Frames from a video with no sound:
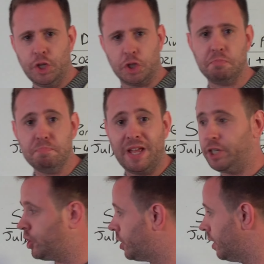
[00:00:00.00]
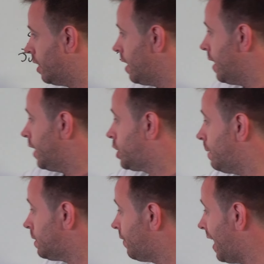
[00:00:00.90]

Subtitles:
just mention. In terms of the